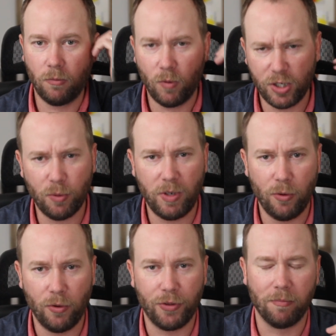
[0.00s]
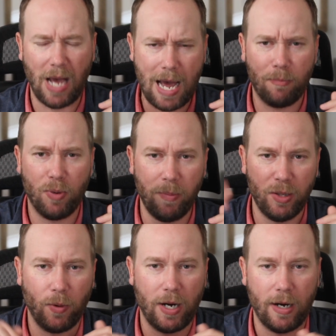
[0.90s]
What should we do with them? Put them in
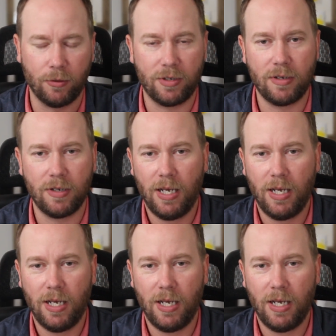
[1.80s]
the warehouse.